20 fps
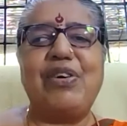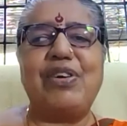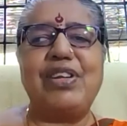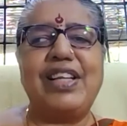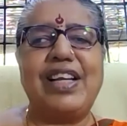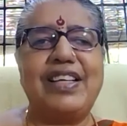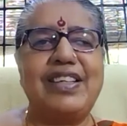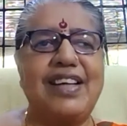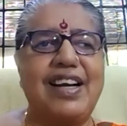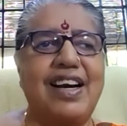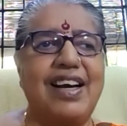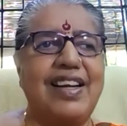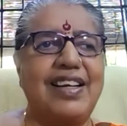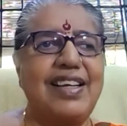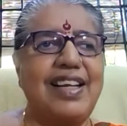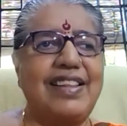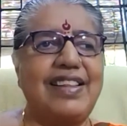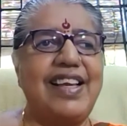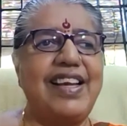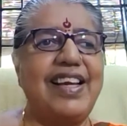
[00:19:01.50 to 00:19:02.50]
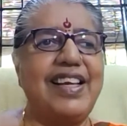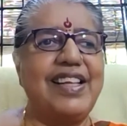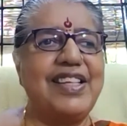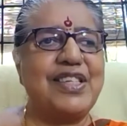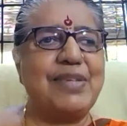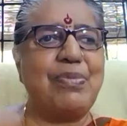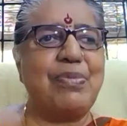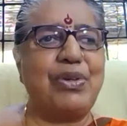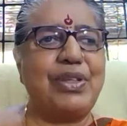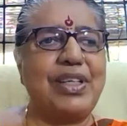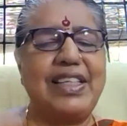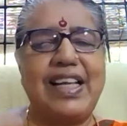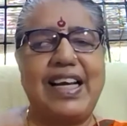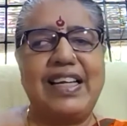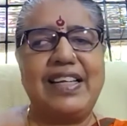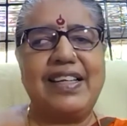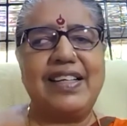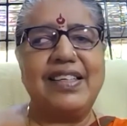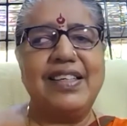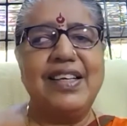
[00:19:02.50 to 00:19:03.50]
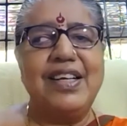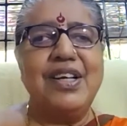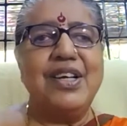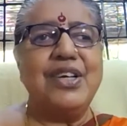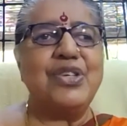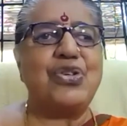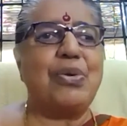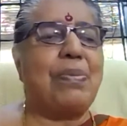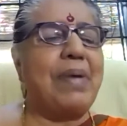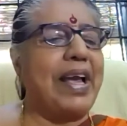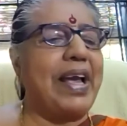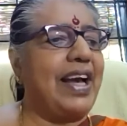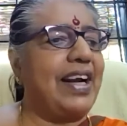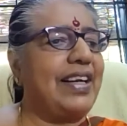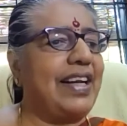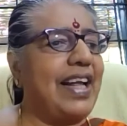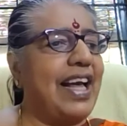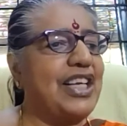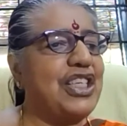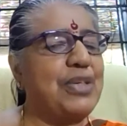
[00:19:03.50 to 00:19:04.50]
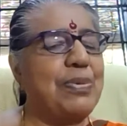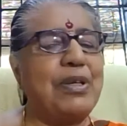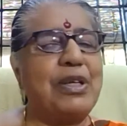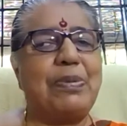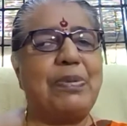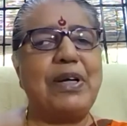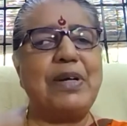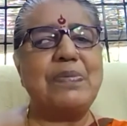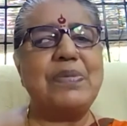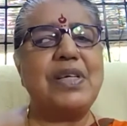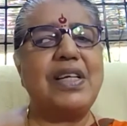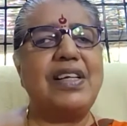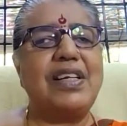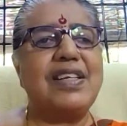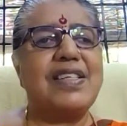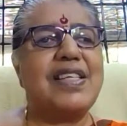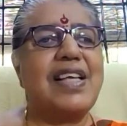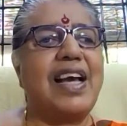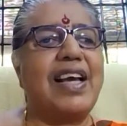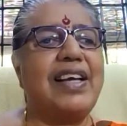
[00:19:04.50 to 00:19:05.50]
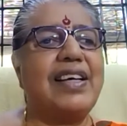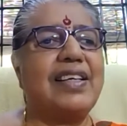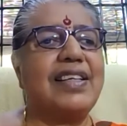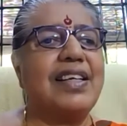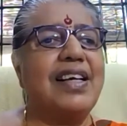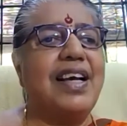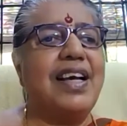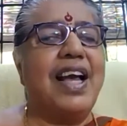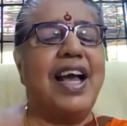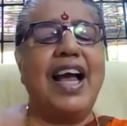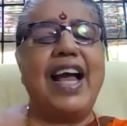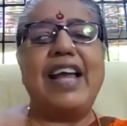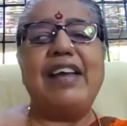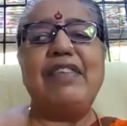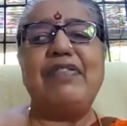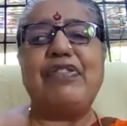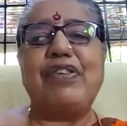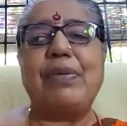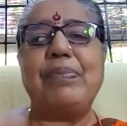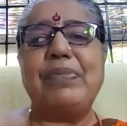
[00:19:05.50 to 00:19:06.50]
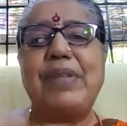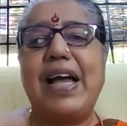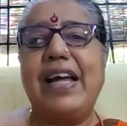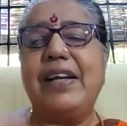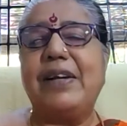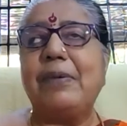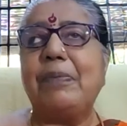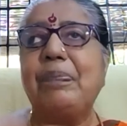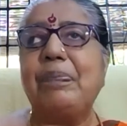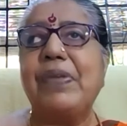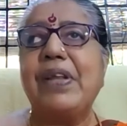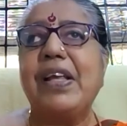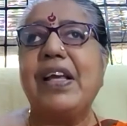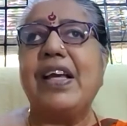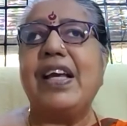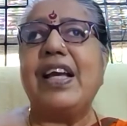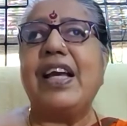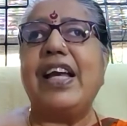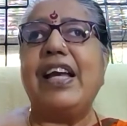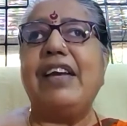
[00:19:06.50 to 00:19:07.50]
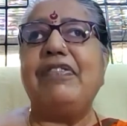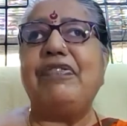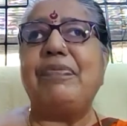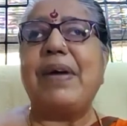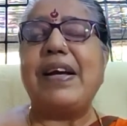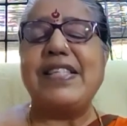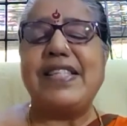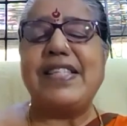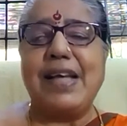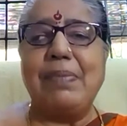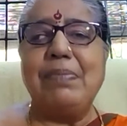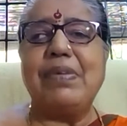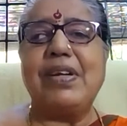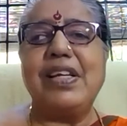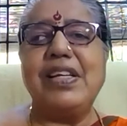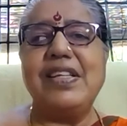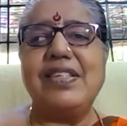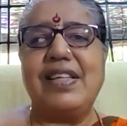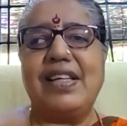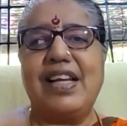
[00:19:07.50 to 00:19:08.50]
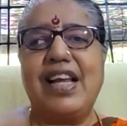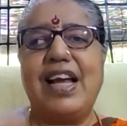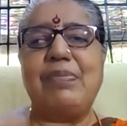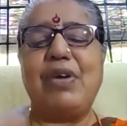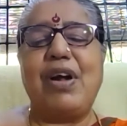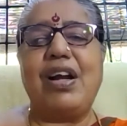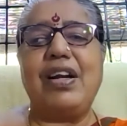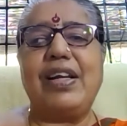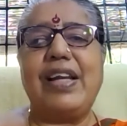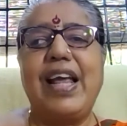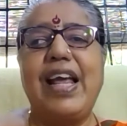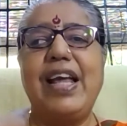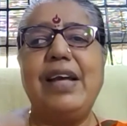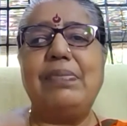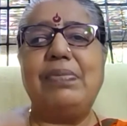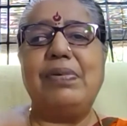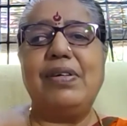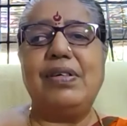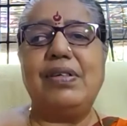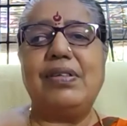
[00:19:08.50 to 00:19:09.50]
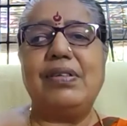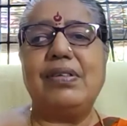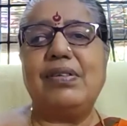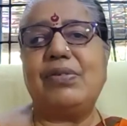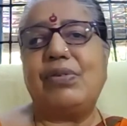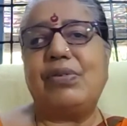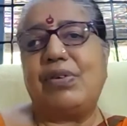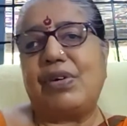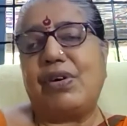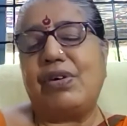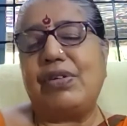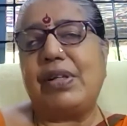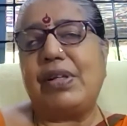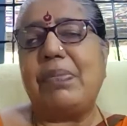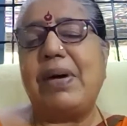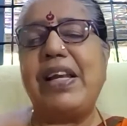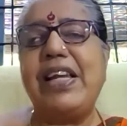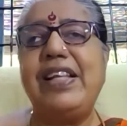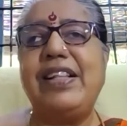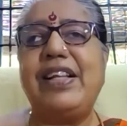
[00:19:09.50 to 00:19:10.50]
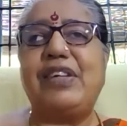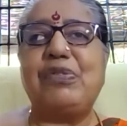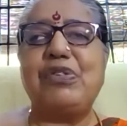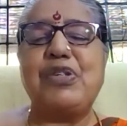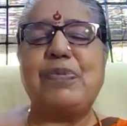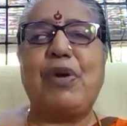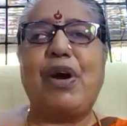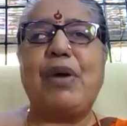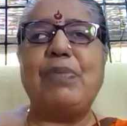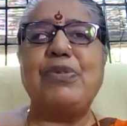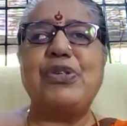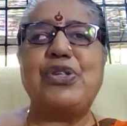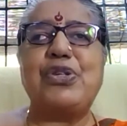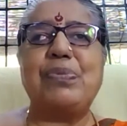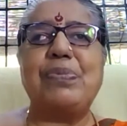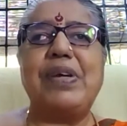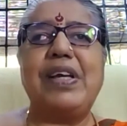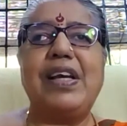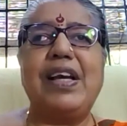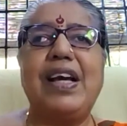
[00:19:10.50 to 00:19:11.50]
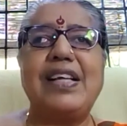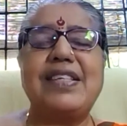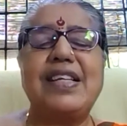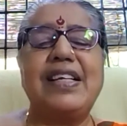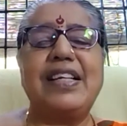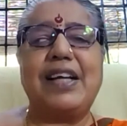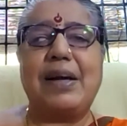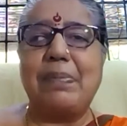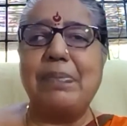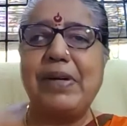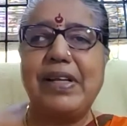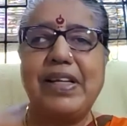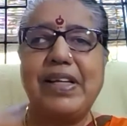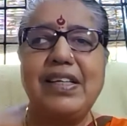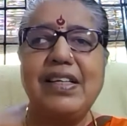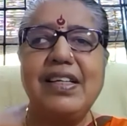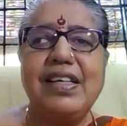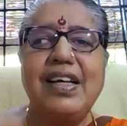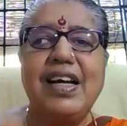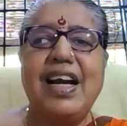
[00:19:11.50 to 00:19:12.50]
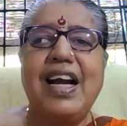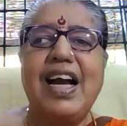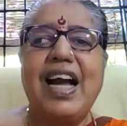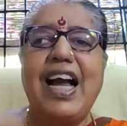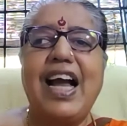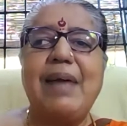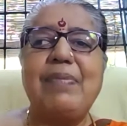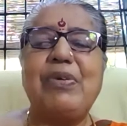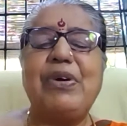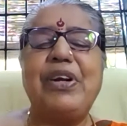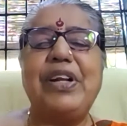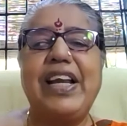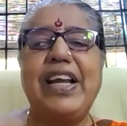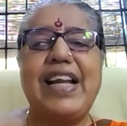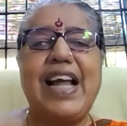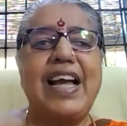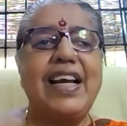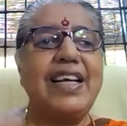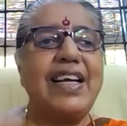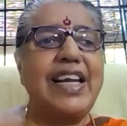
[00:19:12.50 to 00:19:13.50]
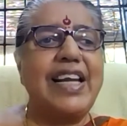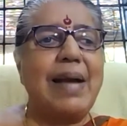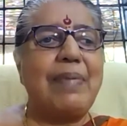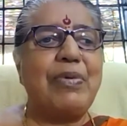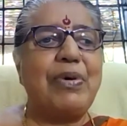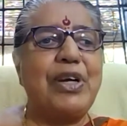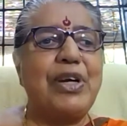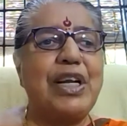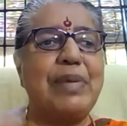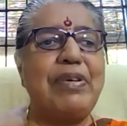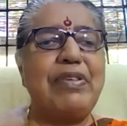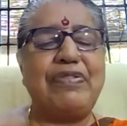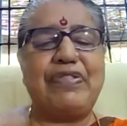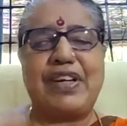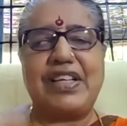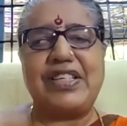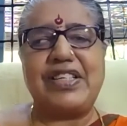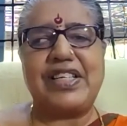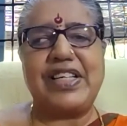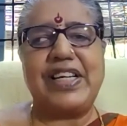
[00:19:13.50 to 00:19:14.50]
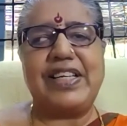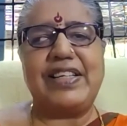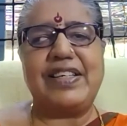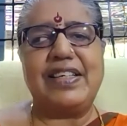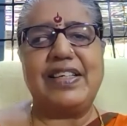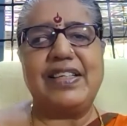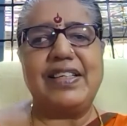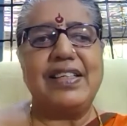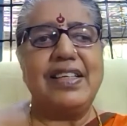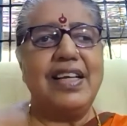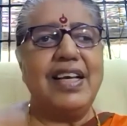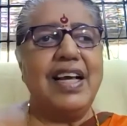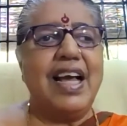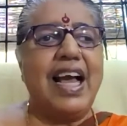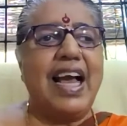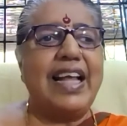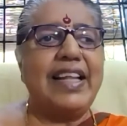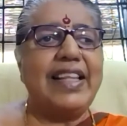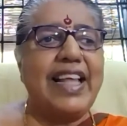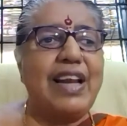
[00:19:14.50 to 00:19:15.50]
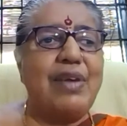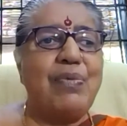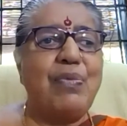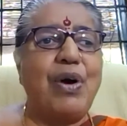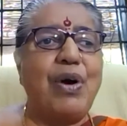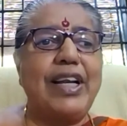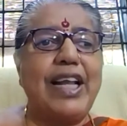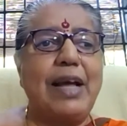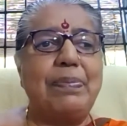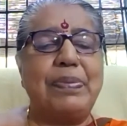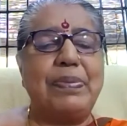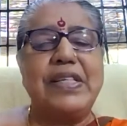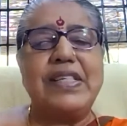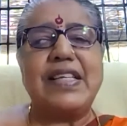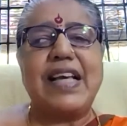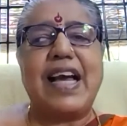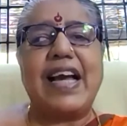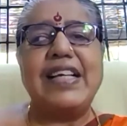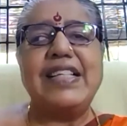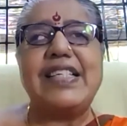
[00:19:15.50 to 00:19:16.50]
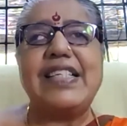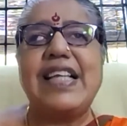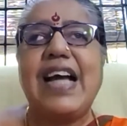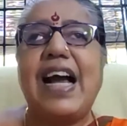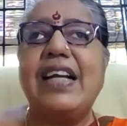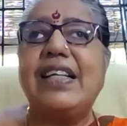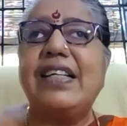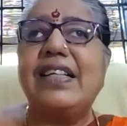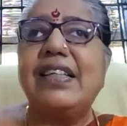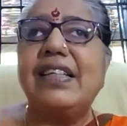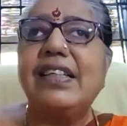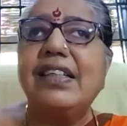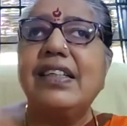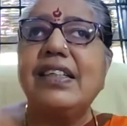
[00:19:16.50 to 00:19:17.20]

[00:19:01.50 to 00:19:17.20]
on that car, nothing else more than that. So my attachment becomes a desire. And from that, if by some reason I'm not able, or the money that was promised to me hasn't come in, I'm going to get angry, I'm going to be frustrated. And then what happens? I start